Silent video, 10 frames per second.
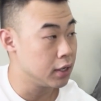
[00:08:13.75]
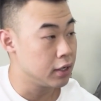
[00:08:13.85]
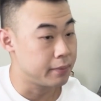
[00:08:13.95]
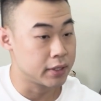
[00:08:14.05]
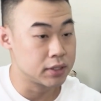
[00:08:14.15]

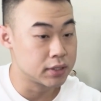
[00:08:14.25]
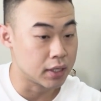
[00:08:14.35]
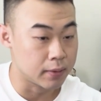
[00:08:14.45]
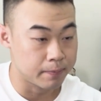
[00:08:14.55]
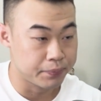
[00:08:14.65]
he mentions
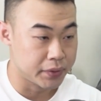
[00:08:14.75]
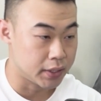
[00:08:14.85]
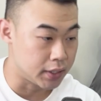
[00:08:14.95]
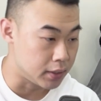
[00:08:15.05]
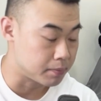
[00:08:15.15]
that
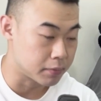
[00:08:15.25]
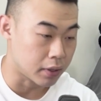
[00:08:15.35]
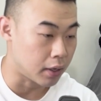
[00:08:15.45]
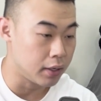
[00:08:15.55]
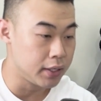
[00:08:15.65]
he
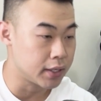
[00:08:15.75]
hardly